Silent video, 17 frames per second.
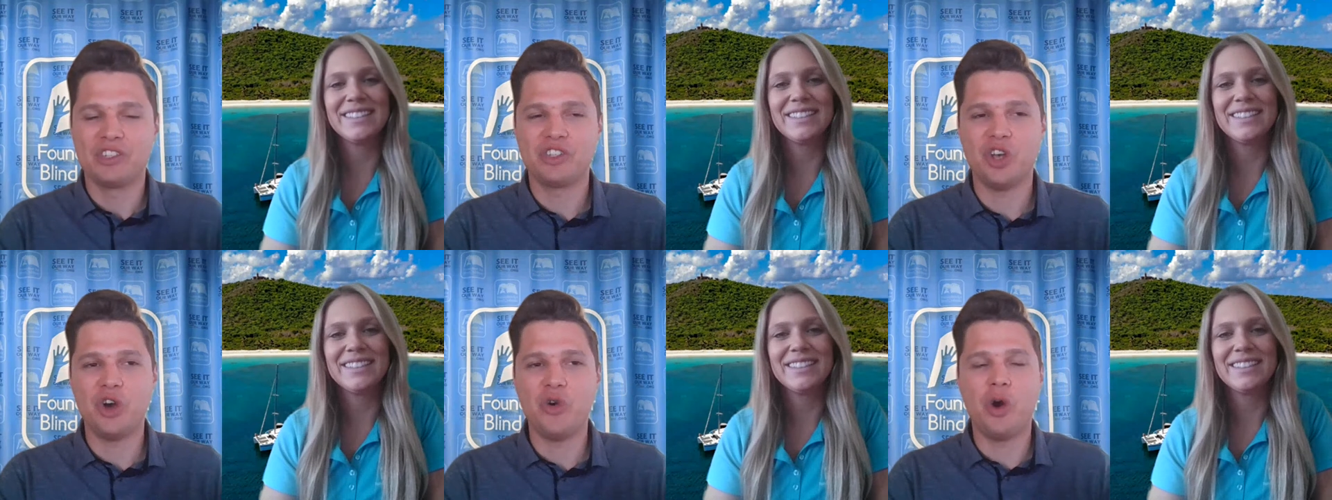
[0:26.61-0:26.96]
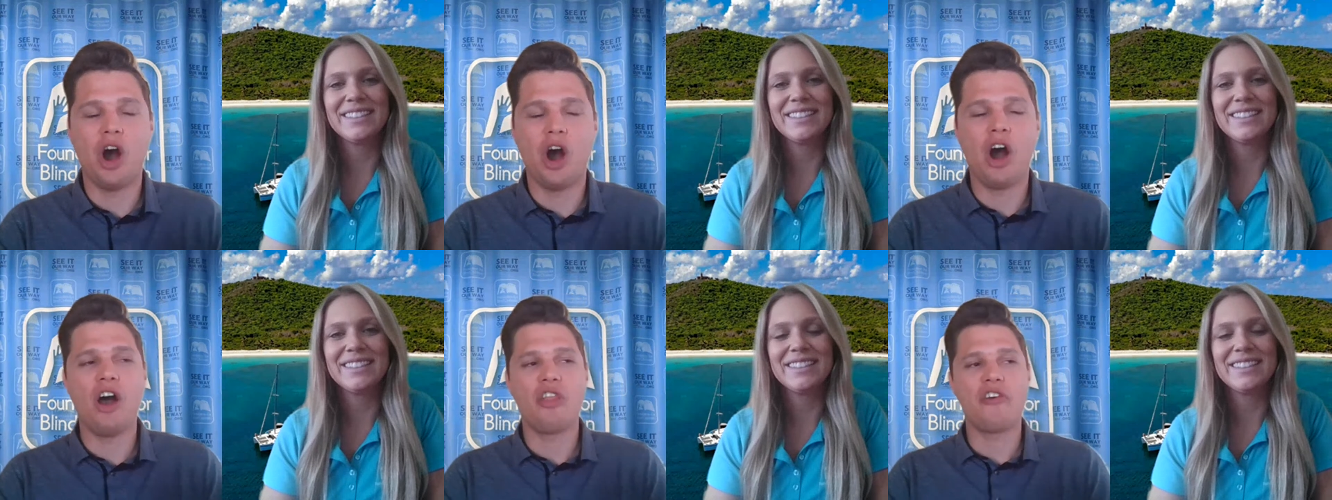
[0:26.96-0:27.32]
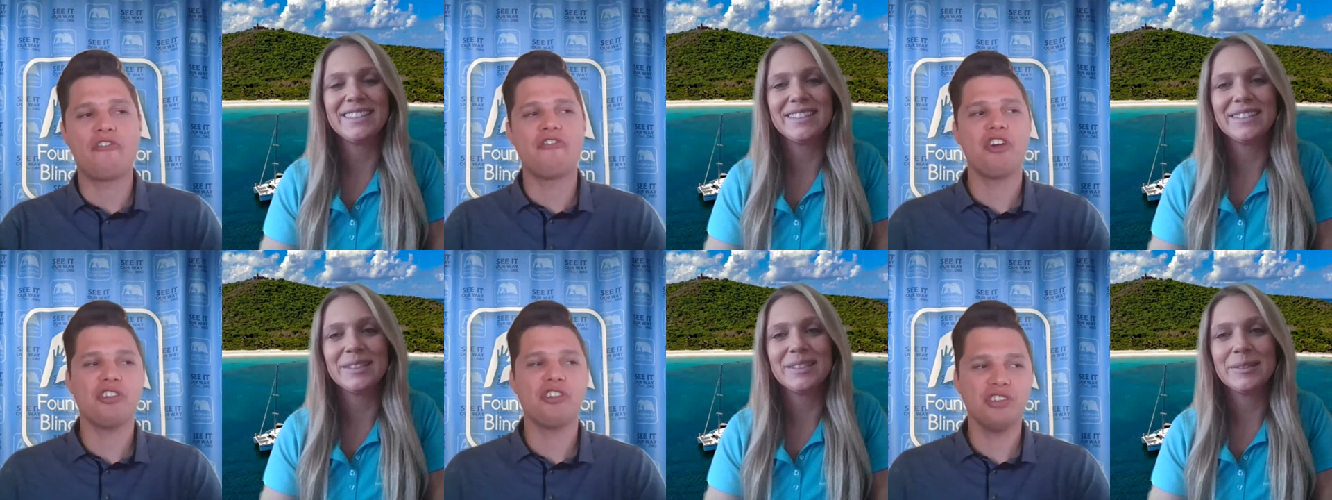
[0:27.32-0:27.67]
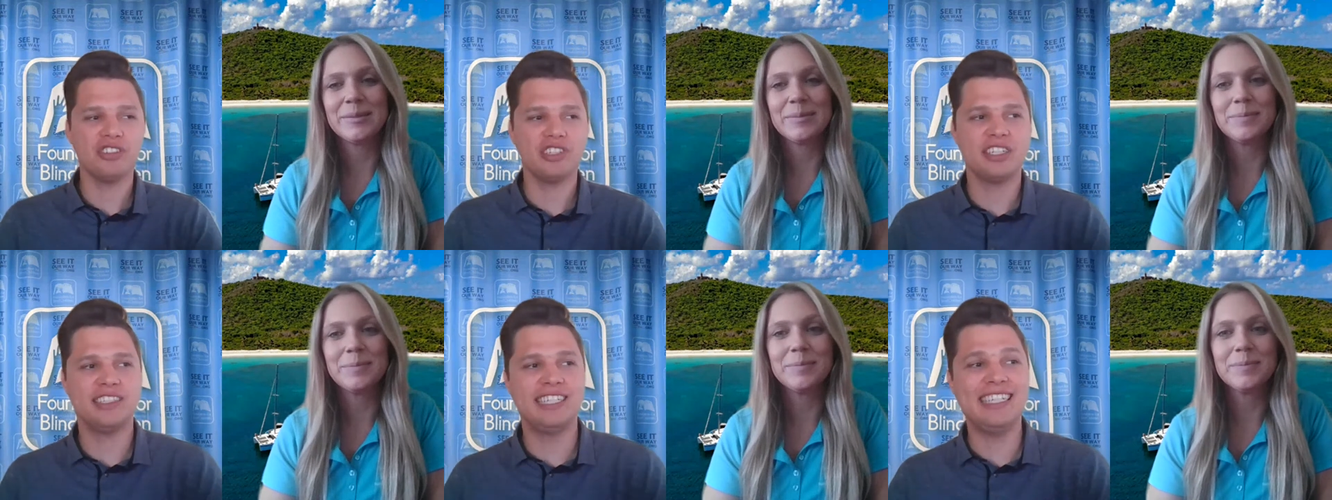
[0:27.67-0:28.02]
Speaker 1: So uh, the
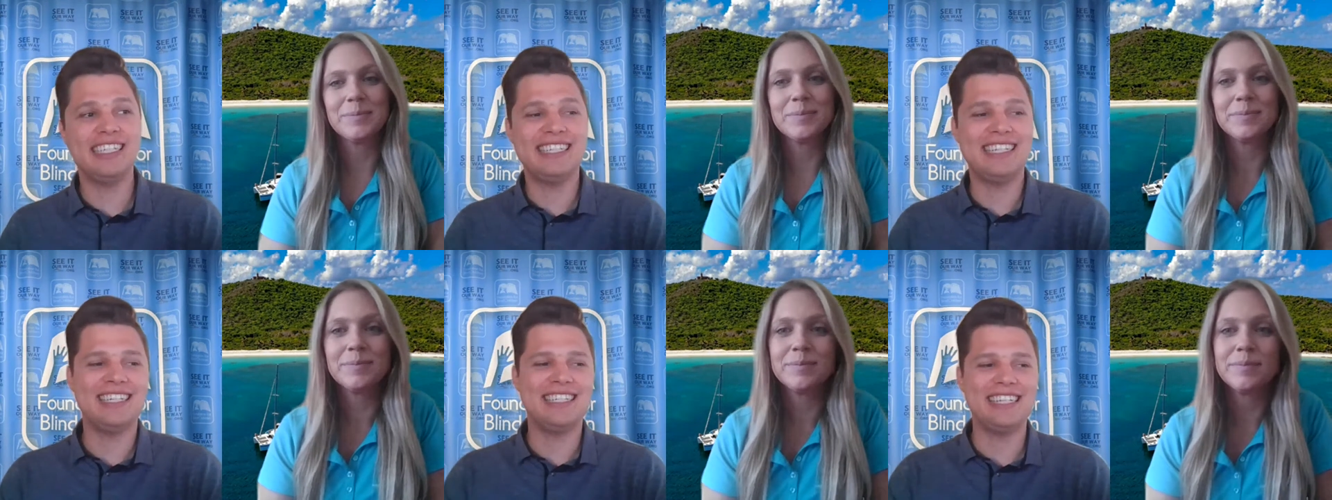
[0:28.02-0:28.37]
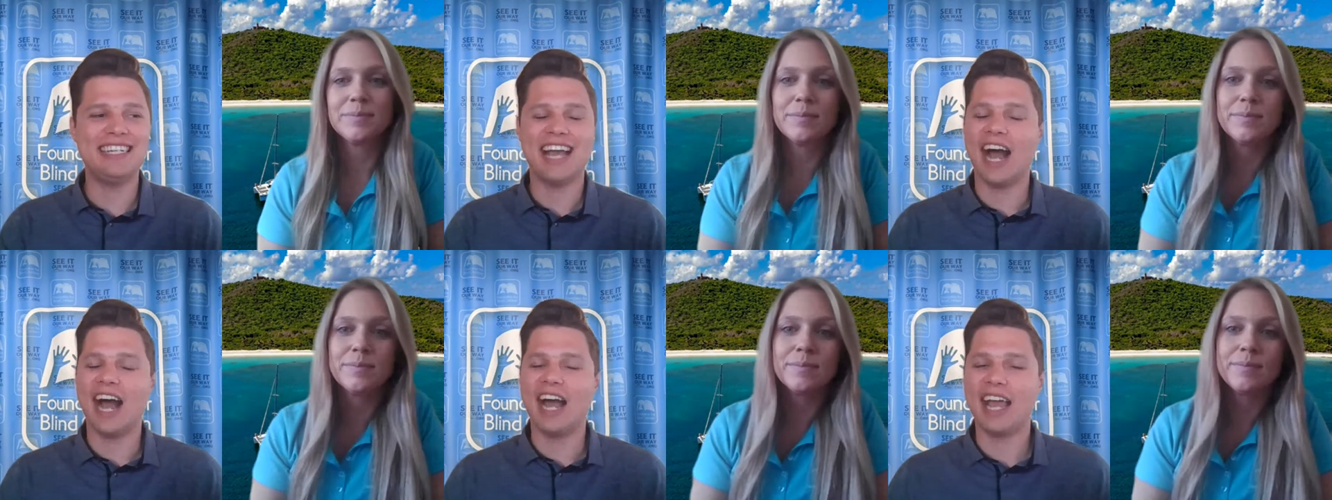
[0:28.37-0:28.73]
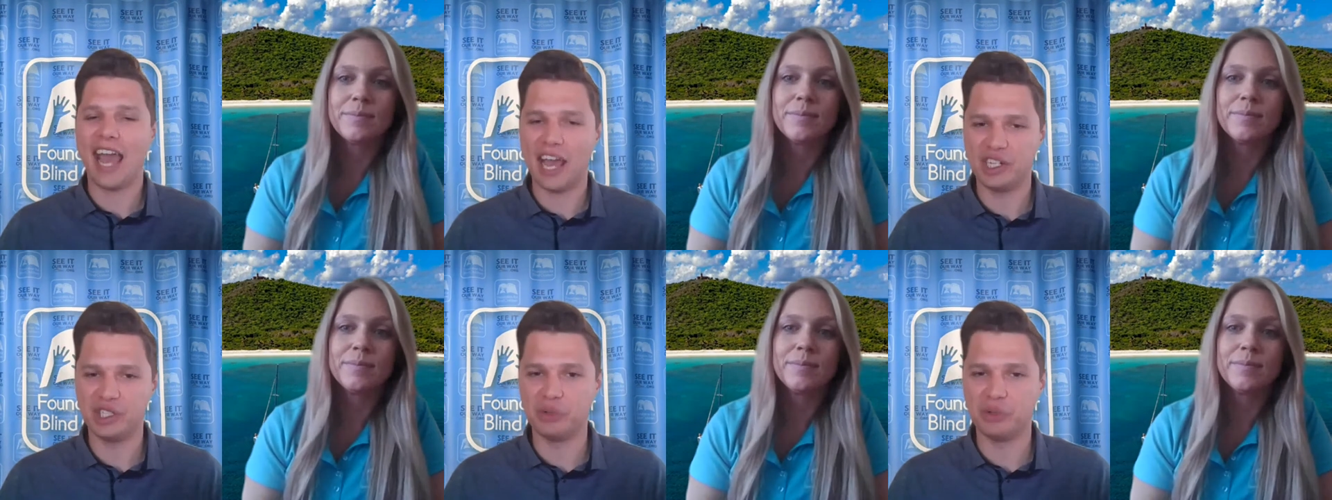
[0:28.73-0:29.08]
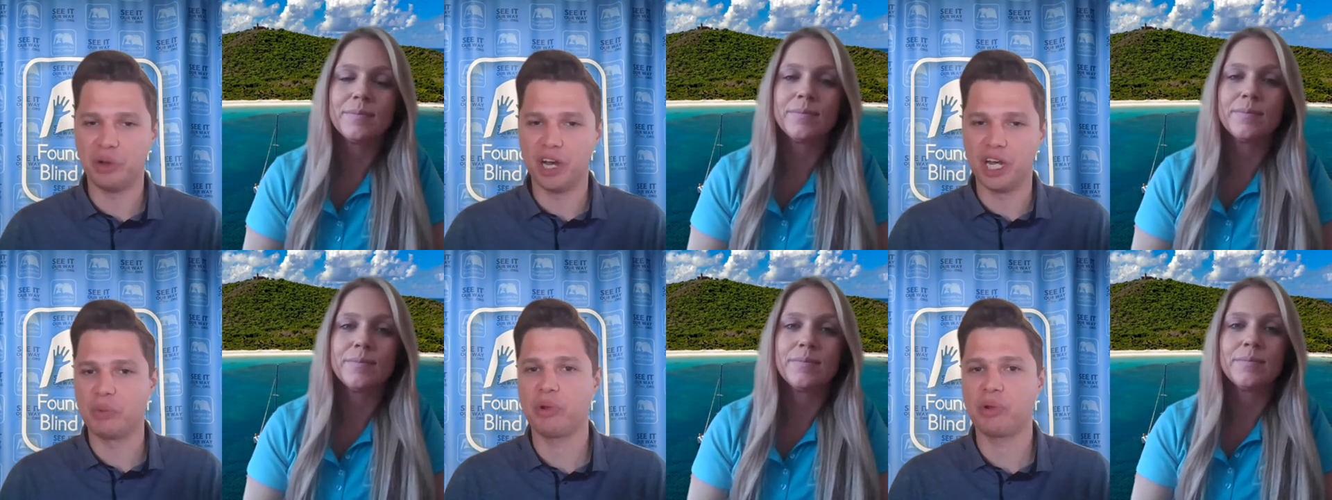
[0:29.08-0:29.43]
first TTT I had
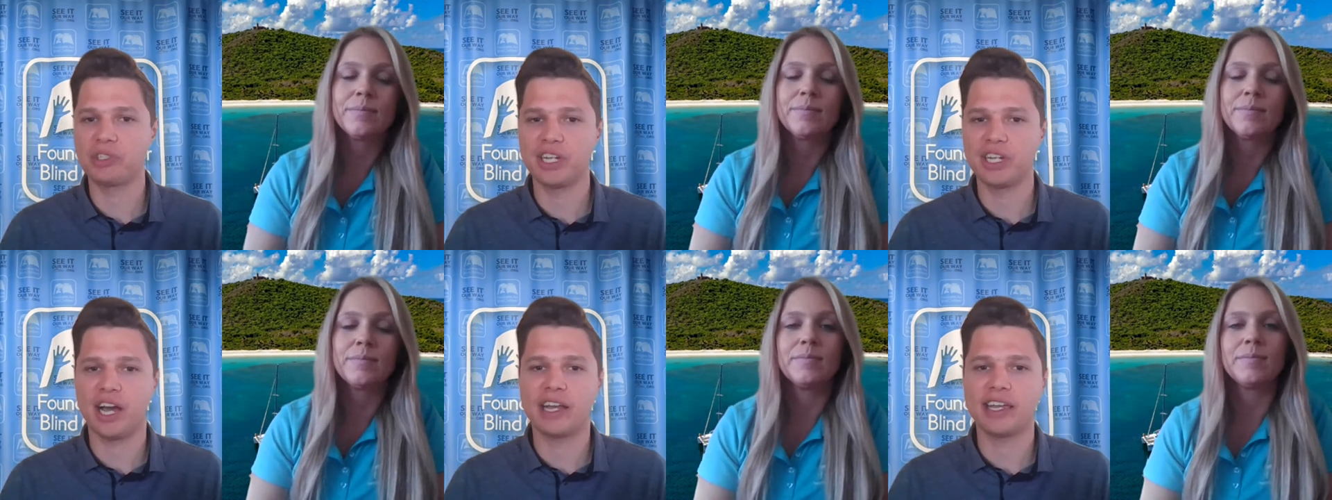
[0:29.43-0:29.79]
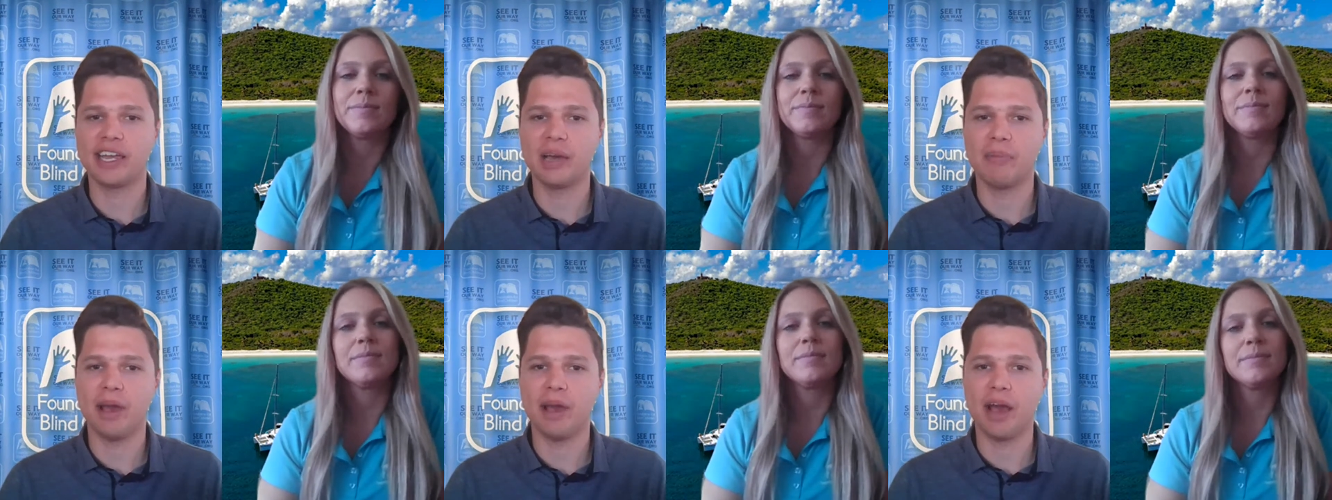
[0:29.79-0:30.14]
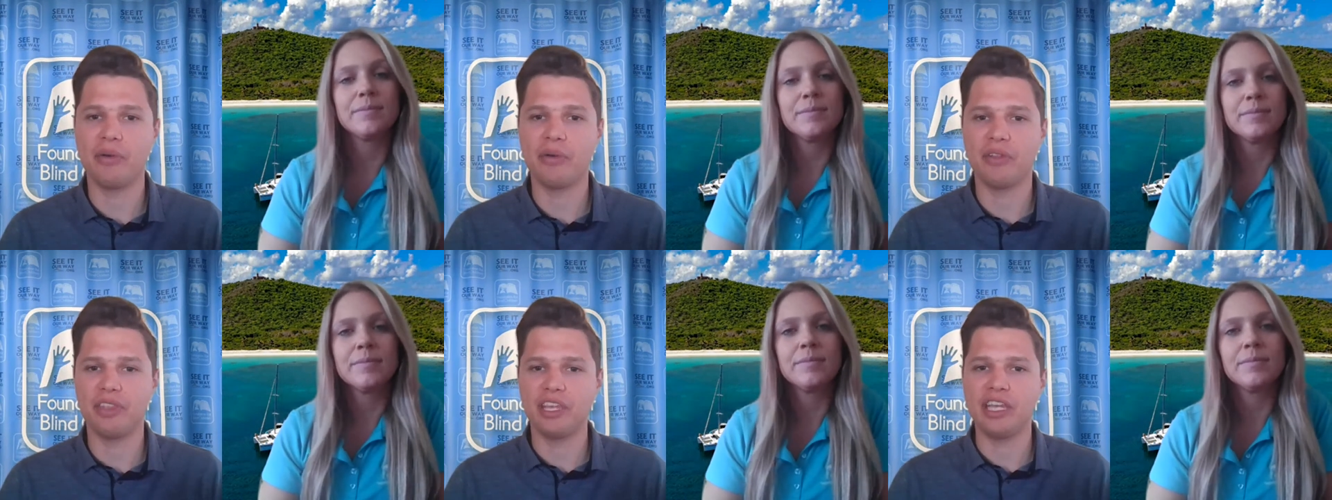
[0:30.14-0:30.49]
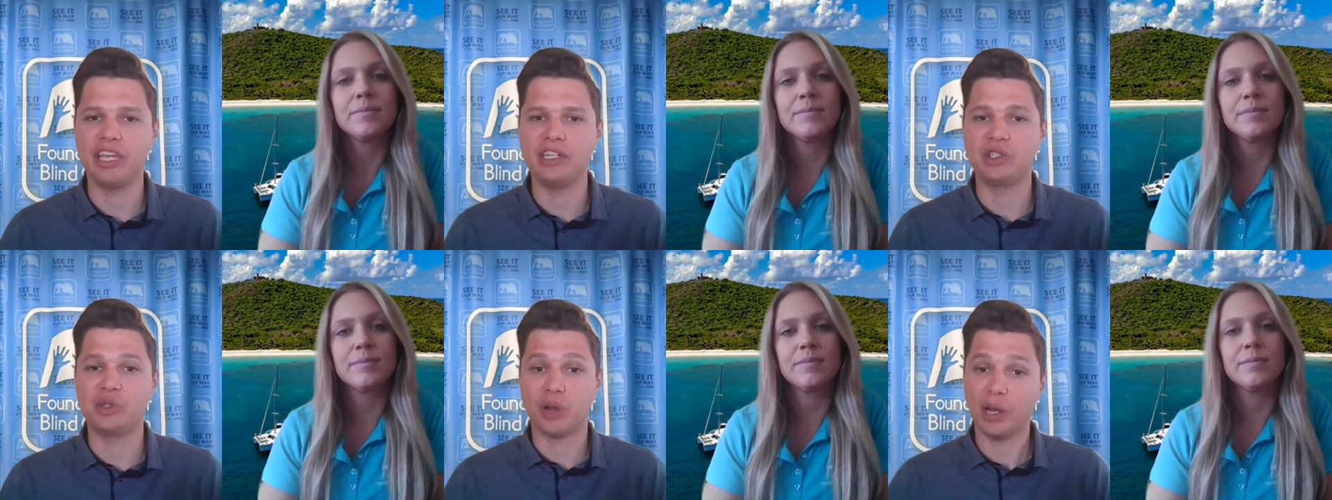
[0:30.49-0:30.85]
you on, we were talking about
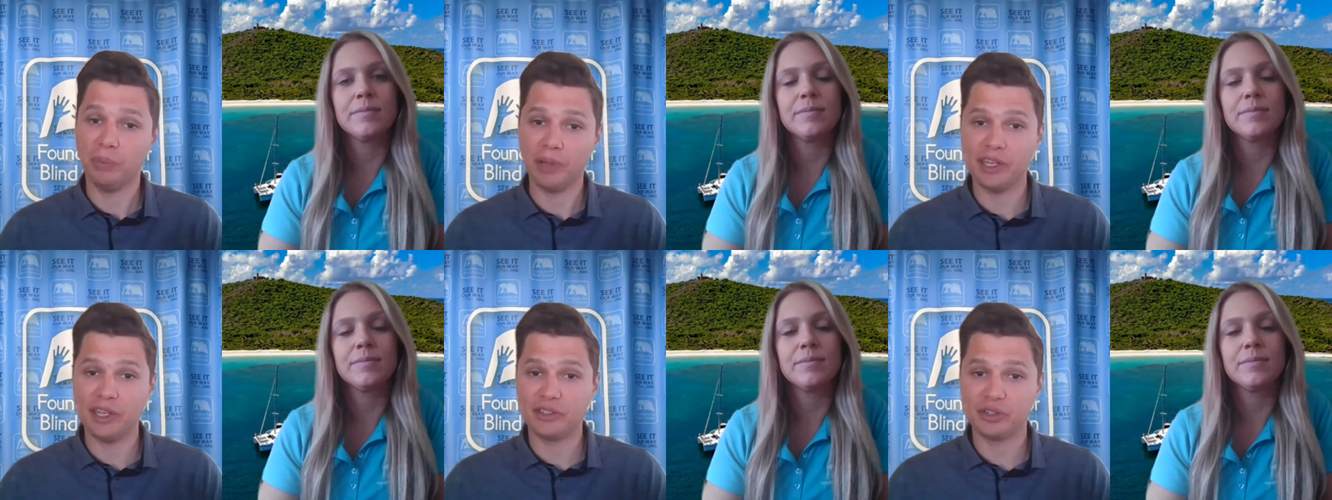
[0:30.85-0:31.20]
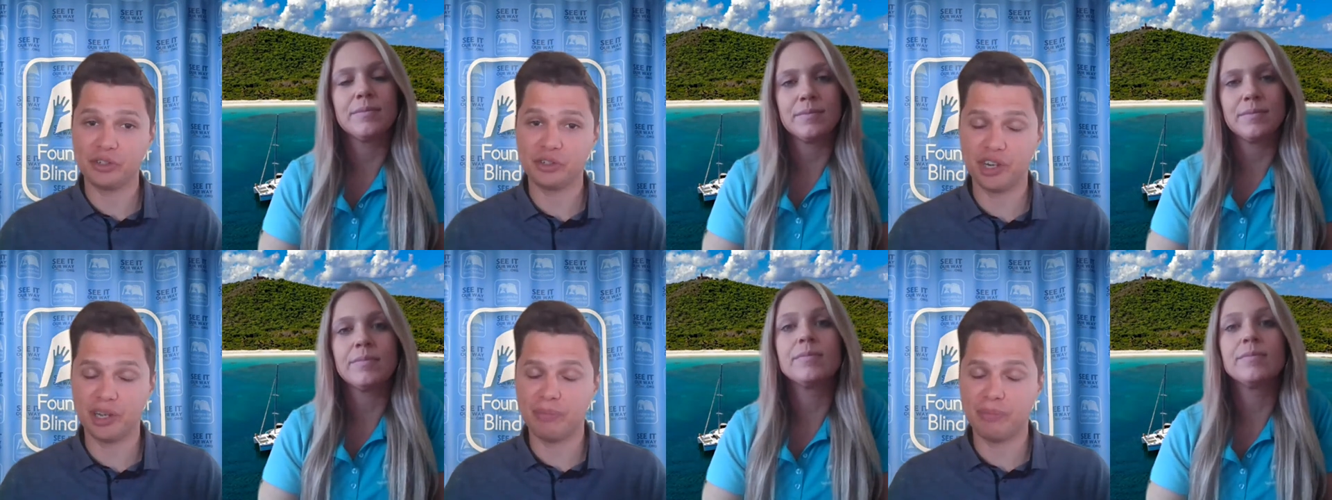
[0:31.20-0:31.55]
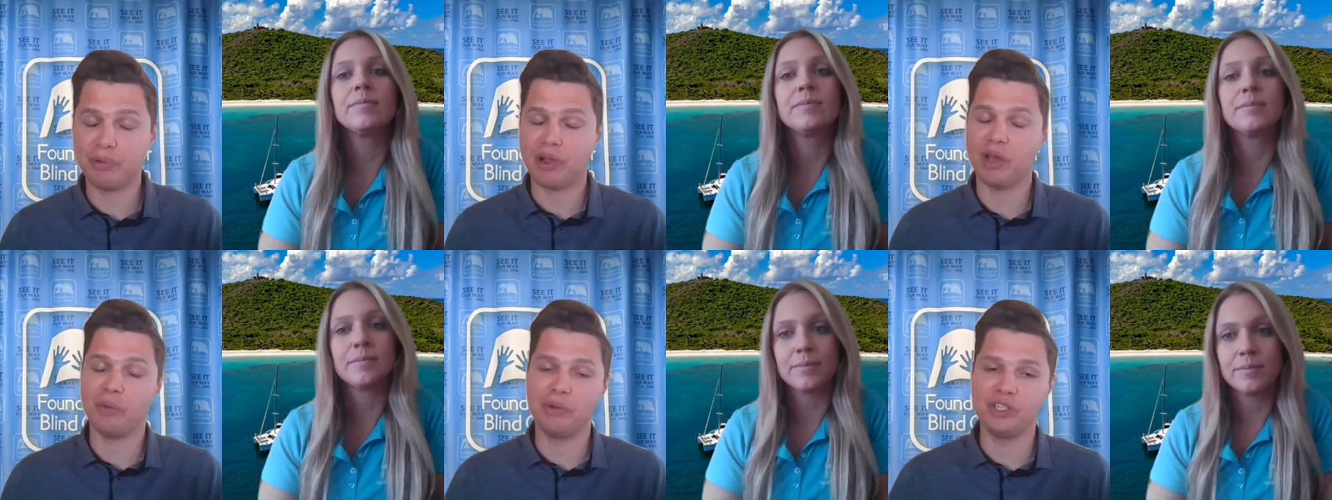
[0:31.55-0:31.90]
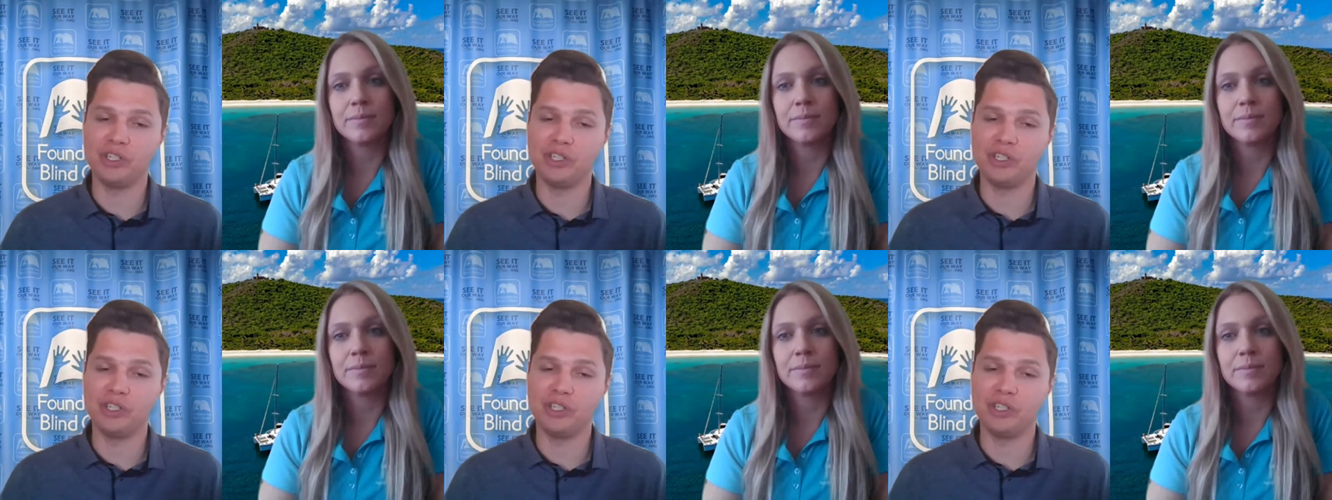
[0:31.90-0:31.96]
the Trailblazers trip,